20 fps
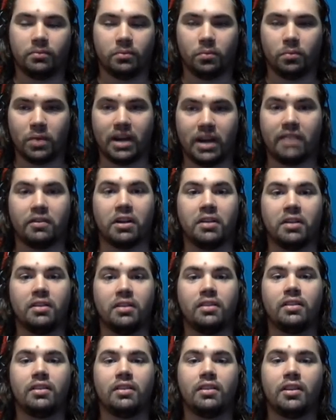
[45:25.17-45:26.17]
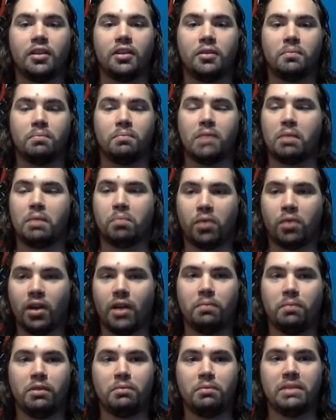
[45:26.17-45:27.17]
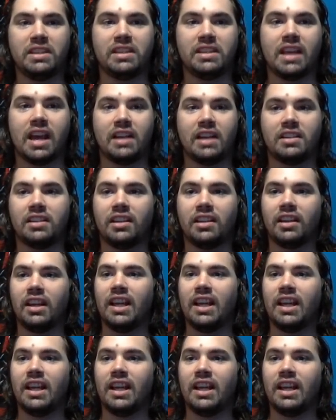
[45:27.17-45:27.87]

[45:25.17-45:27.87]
Whatever. My problem is that